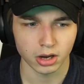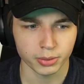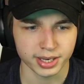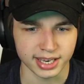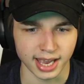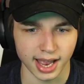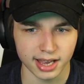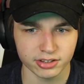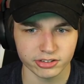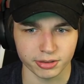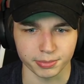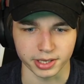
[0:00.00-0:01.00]
Oh, he
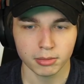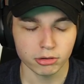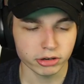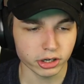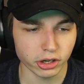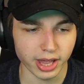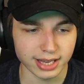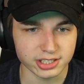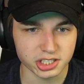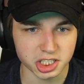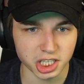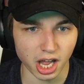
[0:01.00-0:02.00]
has to be. Look at all that
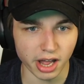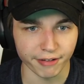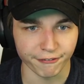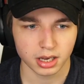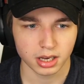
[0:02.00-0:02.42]
stuff.